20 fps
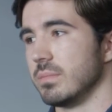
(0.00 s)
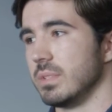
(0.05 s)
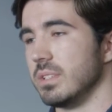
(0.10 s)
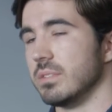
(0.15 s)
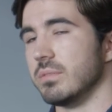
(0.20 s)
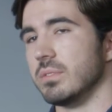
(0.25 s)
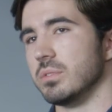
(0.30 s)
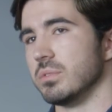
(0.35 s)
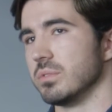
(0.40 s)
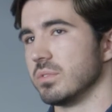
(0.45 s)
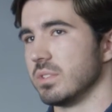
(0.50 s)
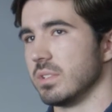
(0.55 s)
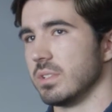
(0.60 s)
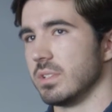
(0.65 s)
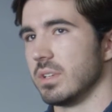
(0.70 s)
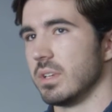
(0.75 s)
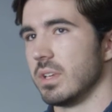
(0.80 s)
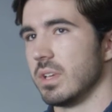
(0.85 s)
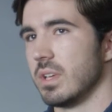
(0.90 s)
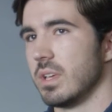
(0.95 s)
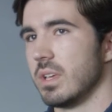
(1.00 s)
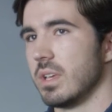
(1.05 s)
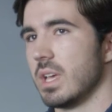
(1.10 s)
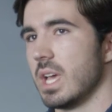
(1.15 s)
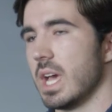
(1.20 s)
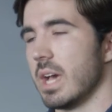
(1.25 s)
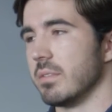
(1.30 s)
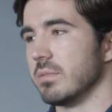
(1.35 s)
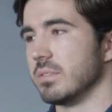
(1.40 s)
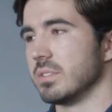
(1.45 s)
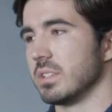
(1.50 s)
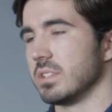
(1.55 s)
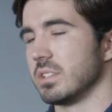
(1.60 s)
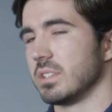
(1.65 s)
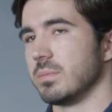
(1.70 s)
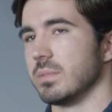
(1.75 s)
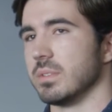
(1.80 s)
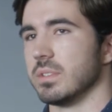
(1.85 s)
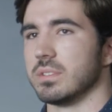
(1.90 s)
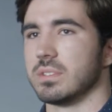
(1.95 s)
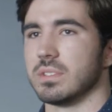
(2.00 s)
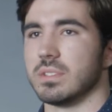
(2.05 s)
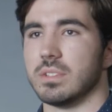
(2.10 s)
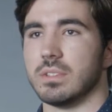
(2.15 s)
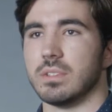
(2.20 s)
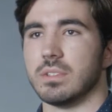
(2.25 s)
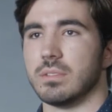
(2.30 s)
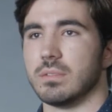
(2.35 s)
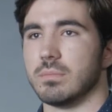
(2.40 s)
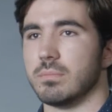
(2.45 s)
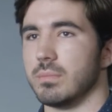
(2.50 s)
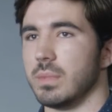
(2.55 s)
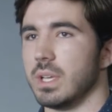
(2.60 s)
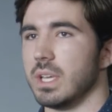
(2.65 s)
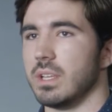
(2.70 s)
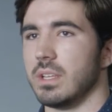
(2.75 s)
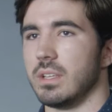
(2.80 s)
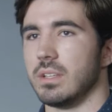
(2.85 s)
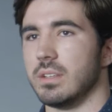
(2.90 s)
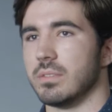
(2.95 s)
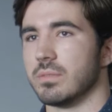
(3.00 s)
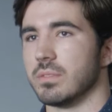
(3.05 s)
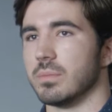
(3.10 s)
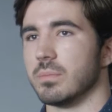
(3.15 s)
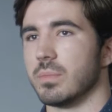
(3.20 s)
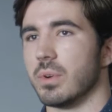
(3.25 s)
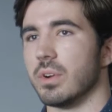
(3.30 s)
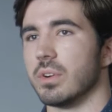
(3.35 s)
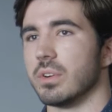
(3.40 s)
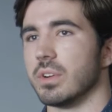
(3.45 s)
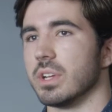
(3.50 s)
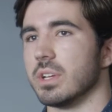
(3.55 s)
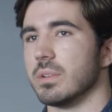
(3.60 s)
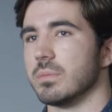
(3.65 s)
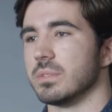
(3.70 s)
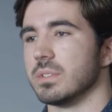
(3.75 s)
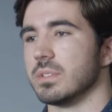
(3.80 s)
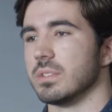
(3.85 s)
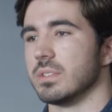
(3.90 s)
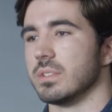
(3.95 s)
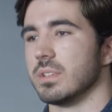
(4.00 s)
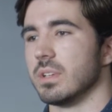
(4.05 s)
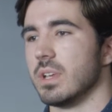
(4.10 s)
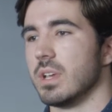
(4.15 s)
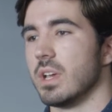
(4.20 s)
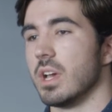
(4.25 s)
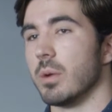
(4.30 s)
Individuals that have such experience in many different programs and